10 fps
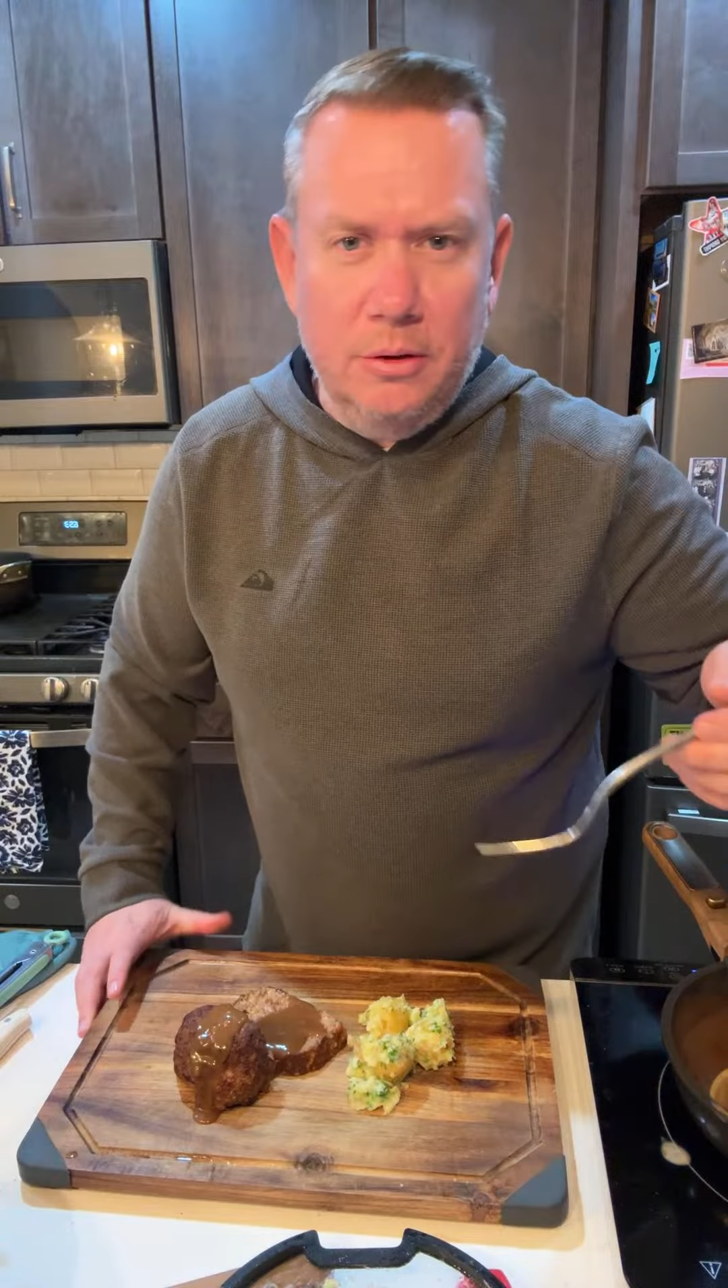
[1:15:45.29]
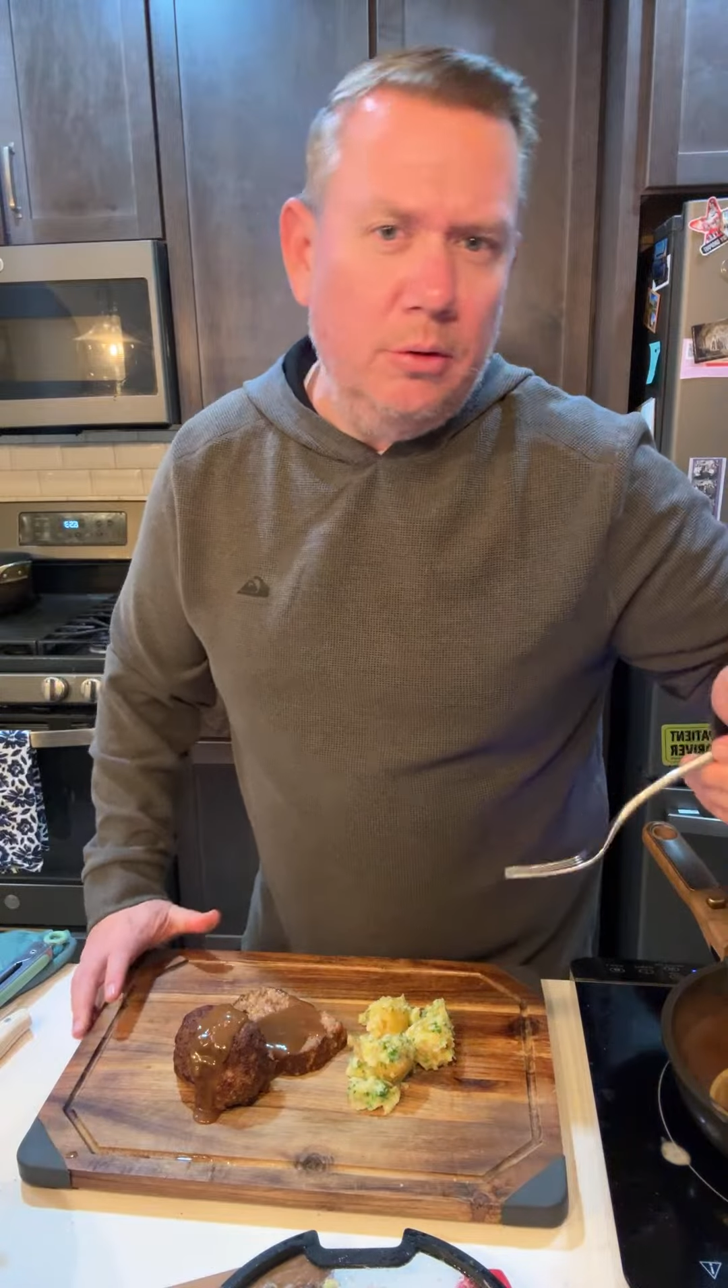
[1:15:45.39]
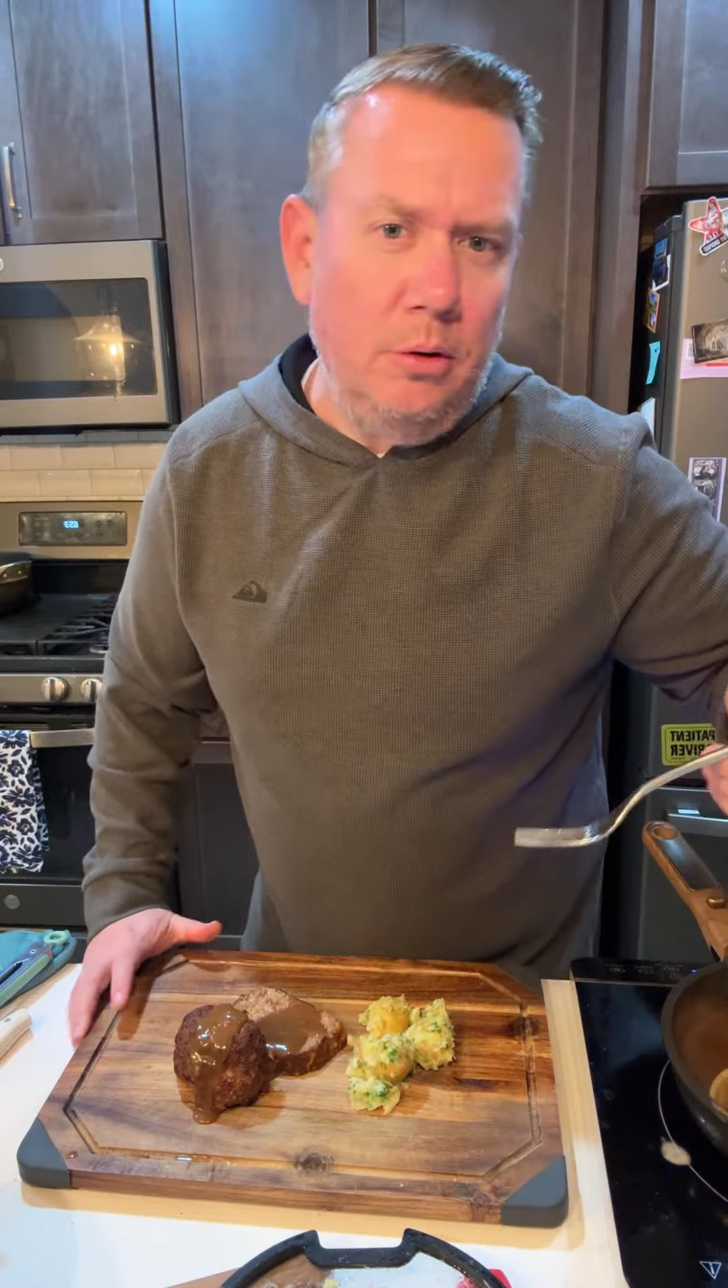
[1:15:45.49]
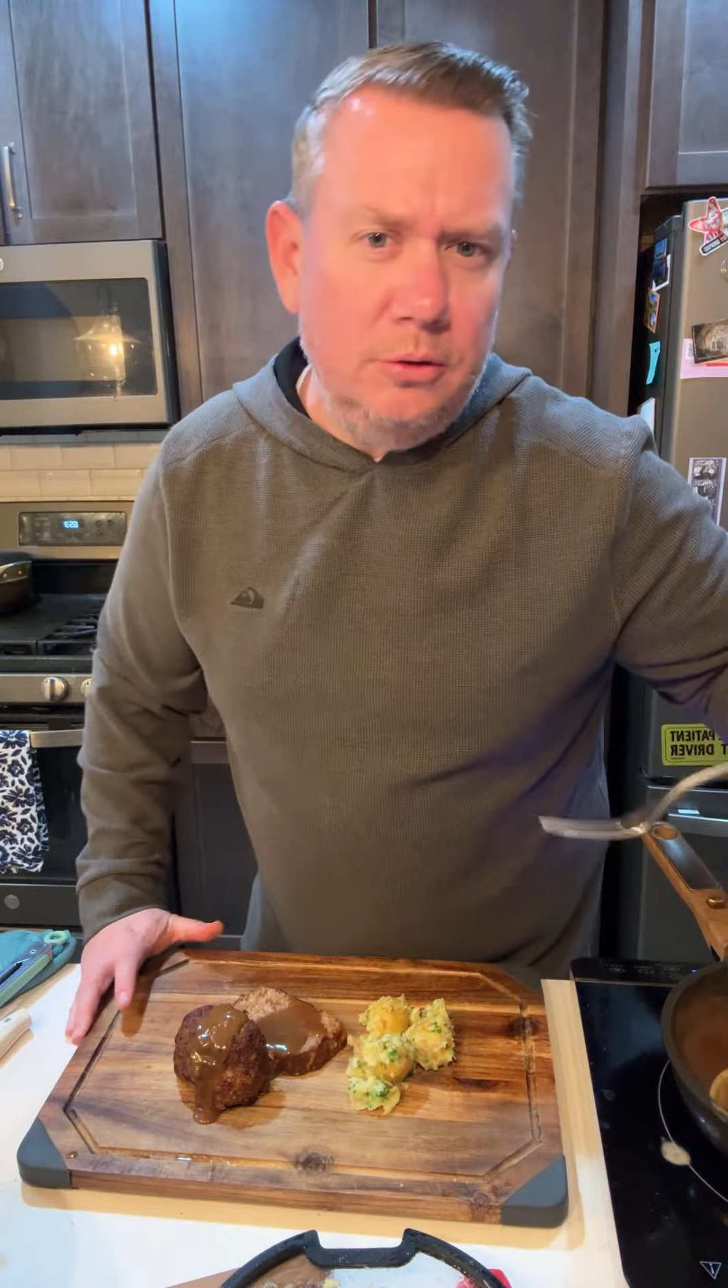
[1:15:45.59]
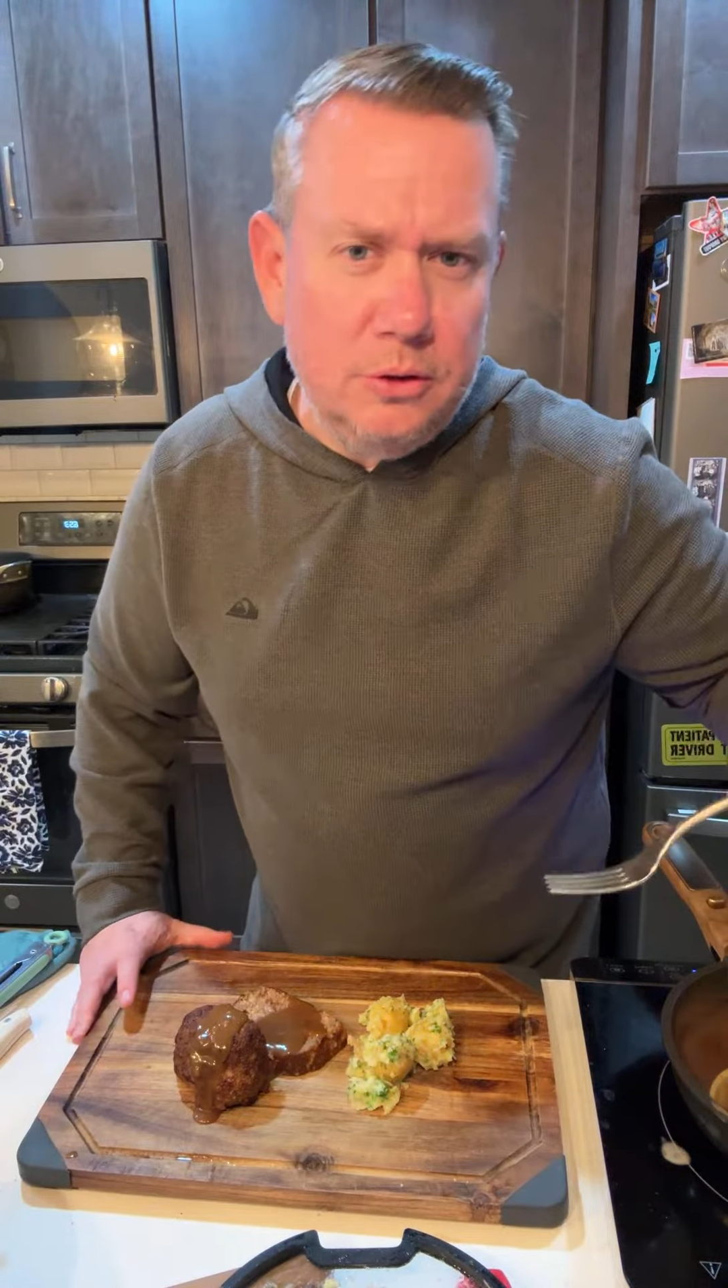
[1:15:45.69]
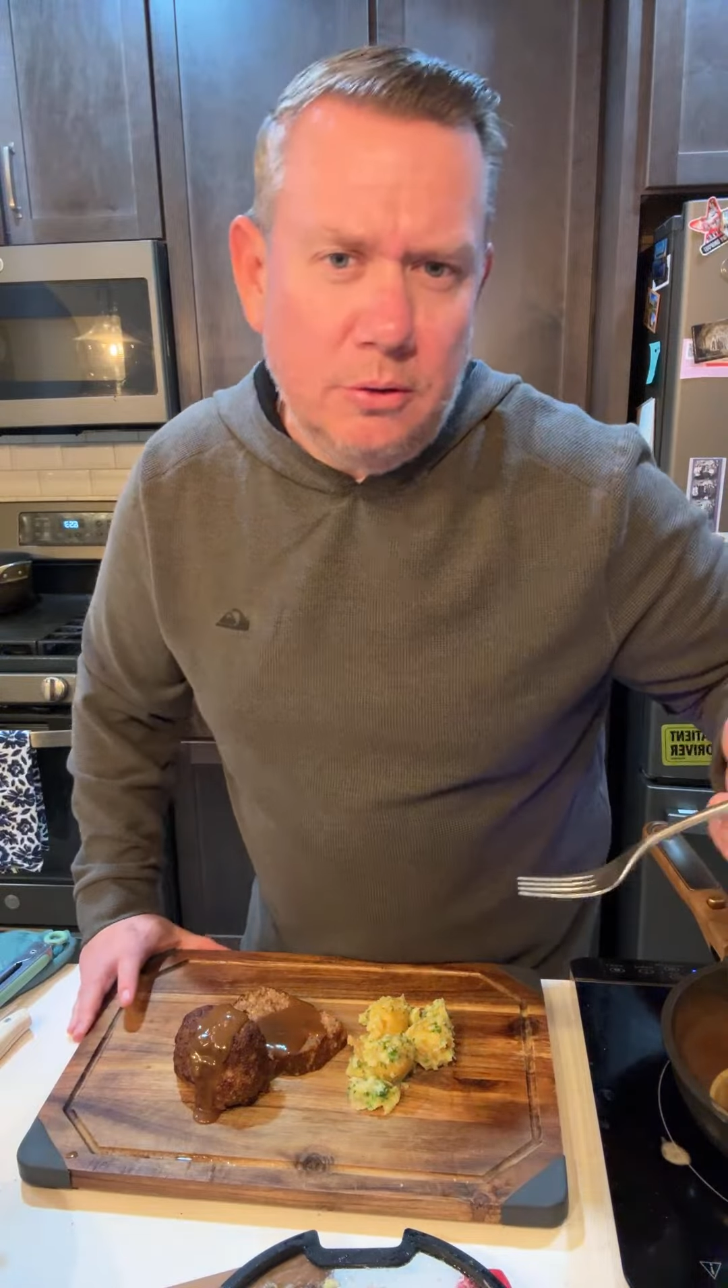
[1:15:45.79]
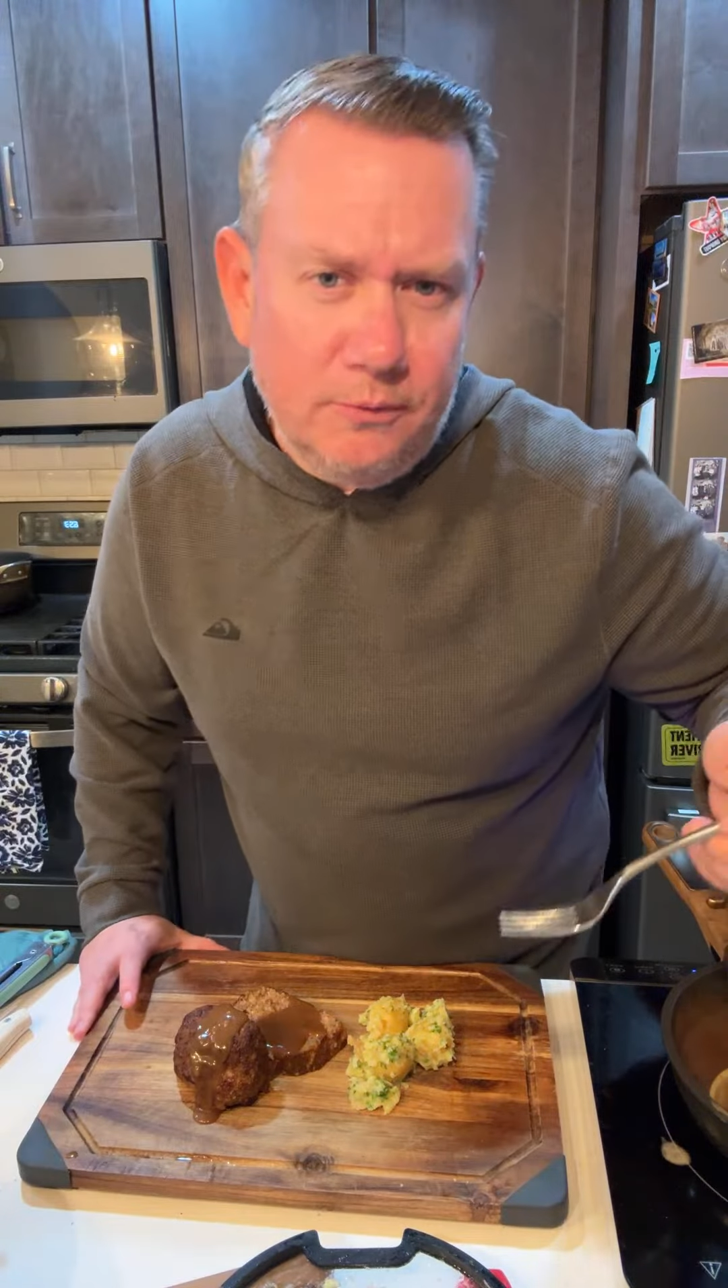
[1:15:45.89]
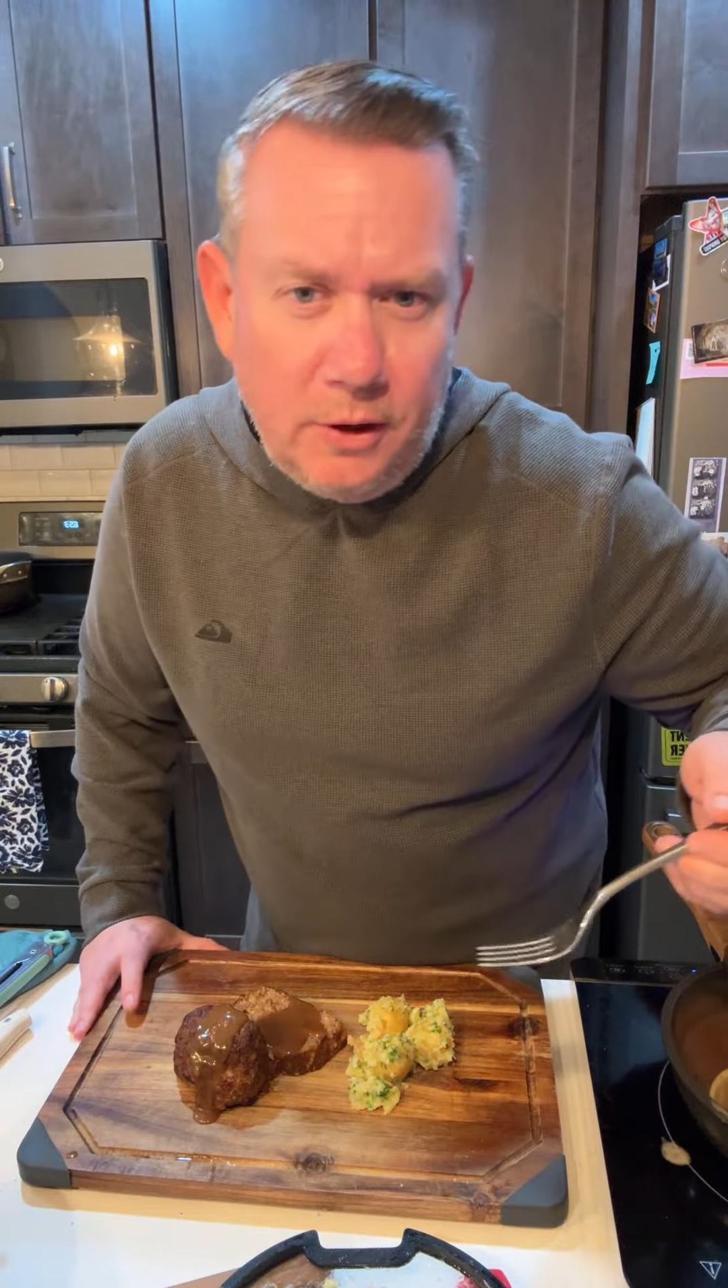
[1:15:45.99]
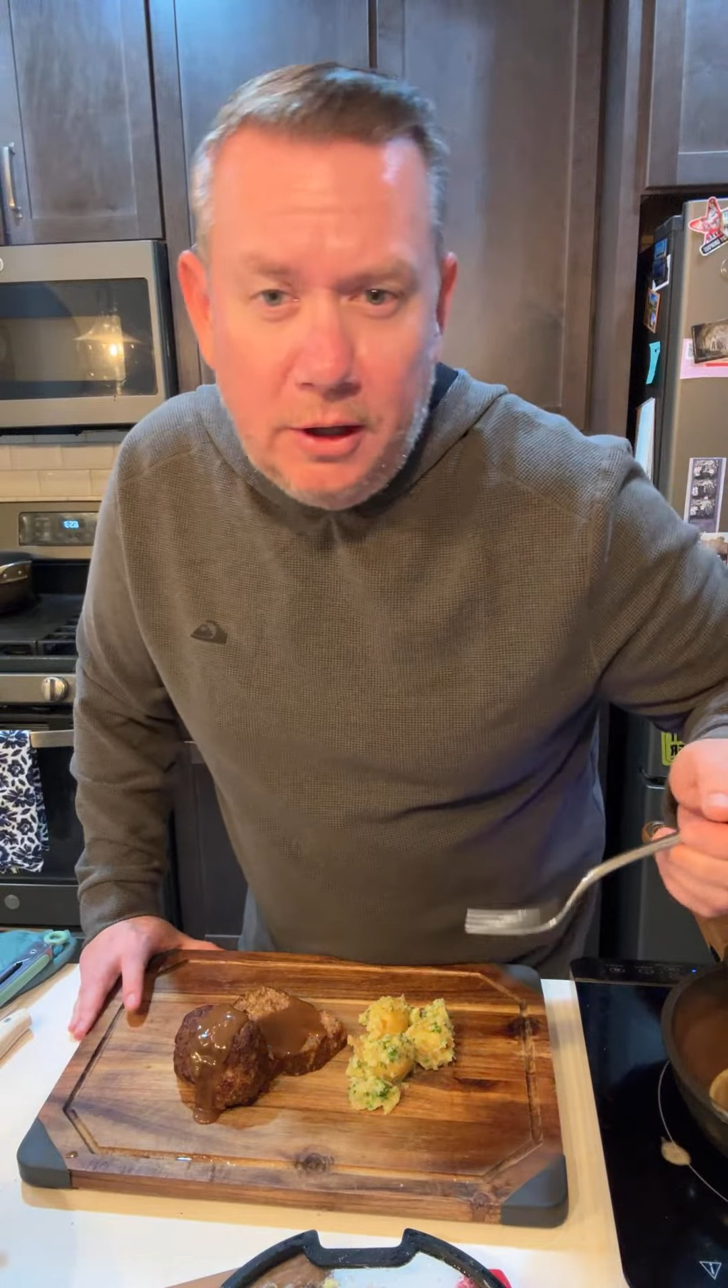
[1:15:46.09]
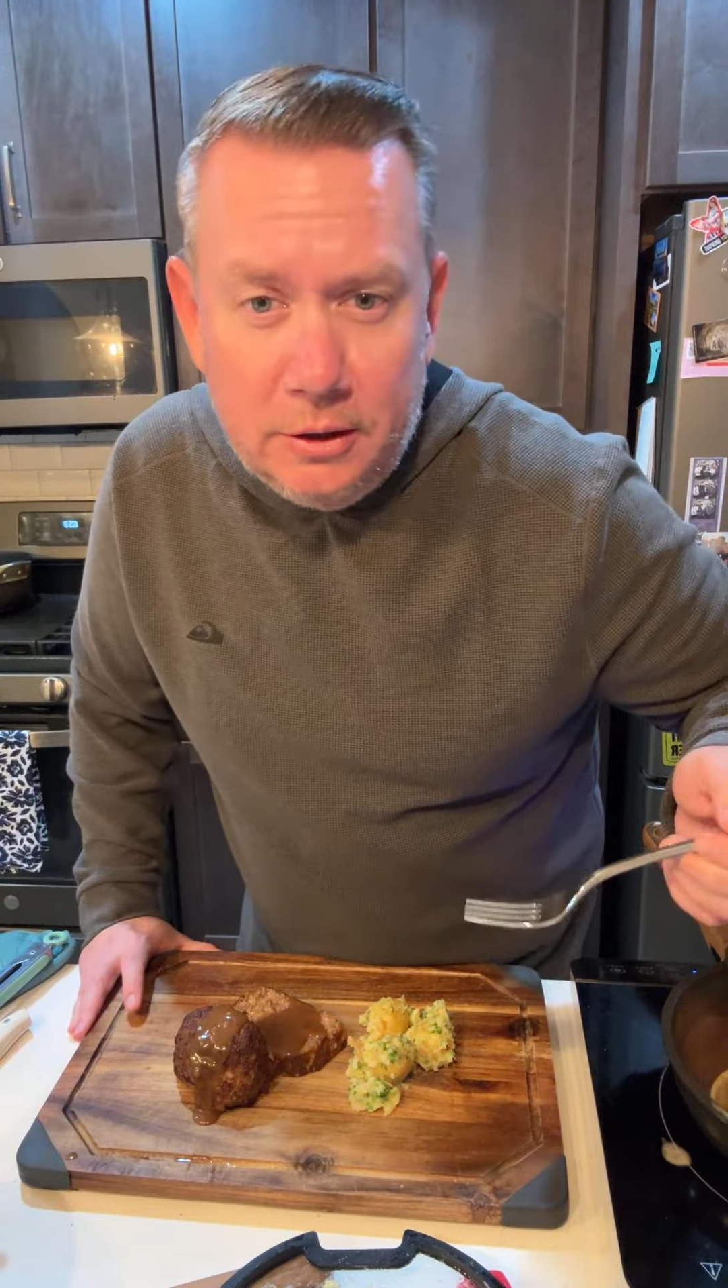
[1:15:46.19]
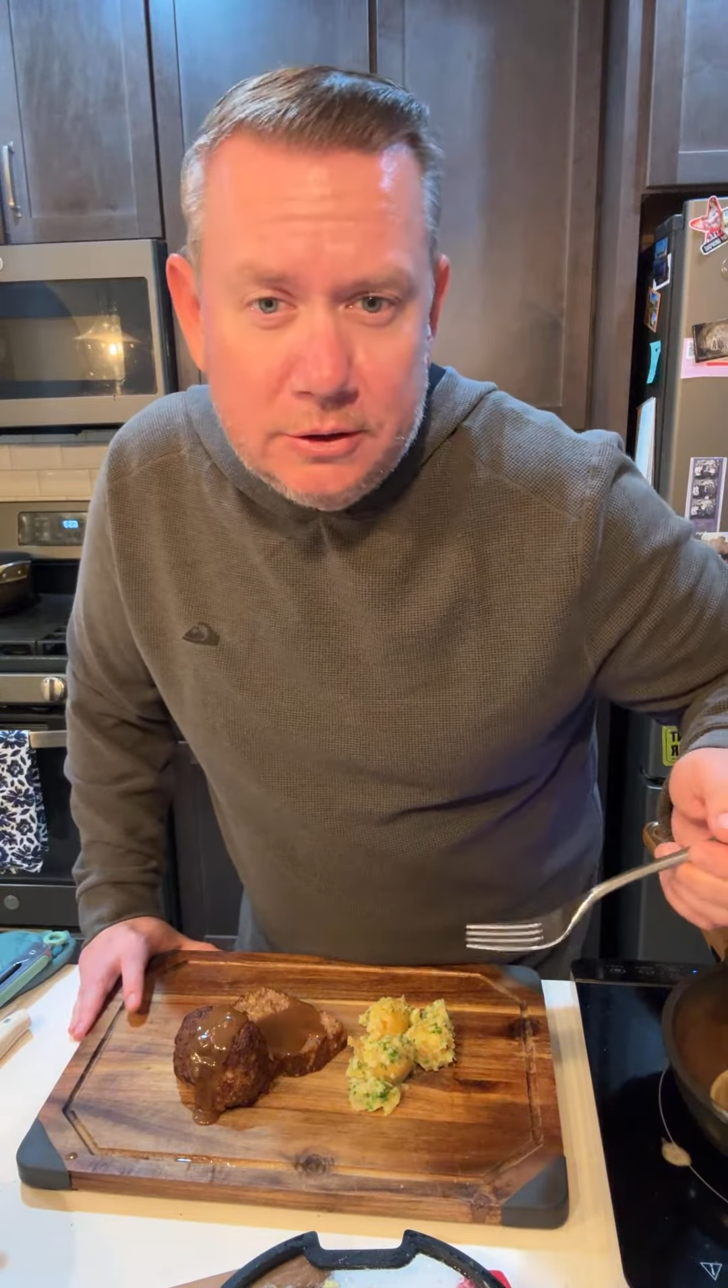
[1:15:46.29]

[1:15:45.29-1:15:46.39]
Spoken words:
old school Fallout,